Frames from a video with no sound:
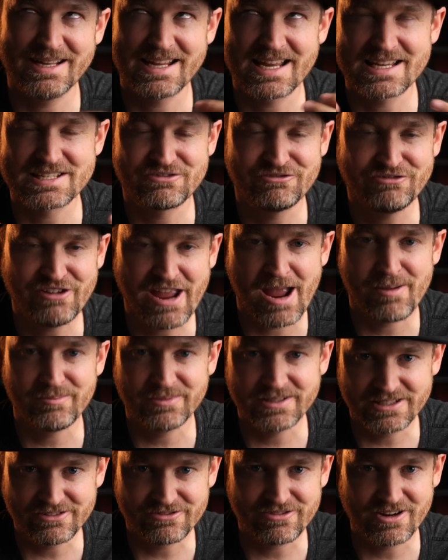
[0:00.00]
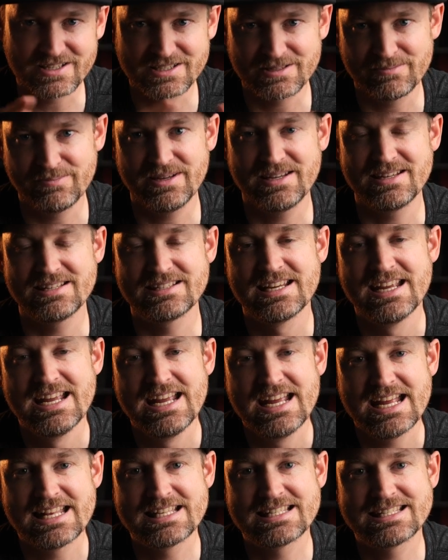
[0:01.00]
I guess, family of recipes
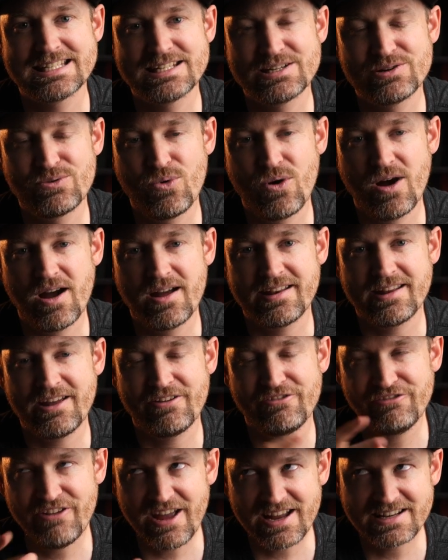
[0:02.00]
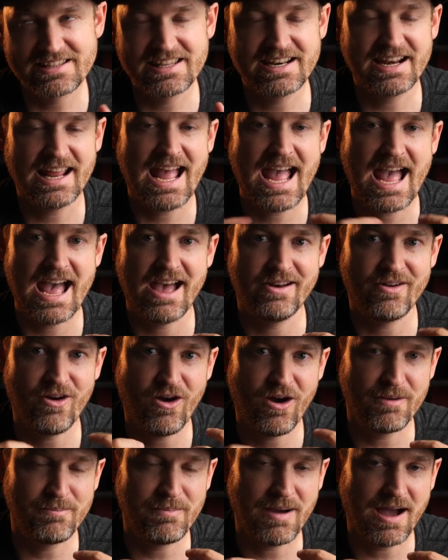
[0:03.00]
and see what effect that it had
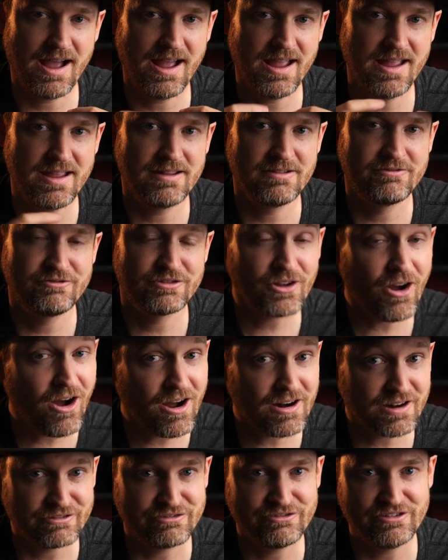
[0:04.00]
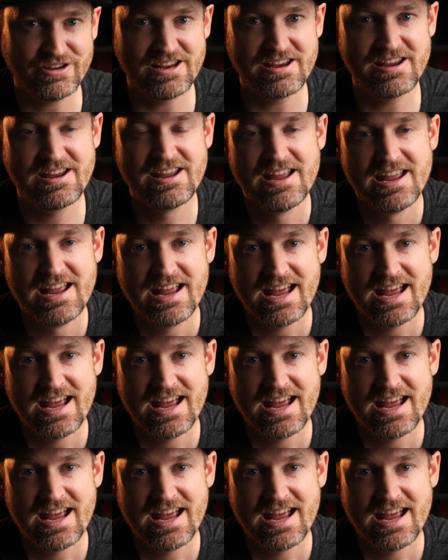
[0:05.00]
on my photography.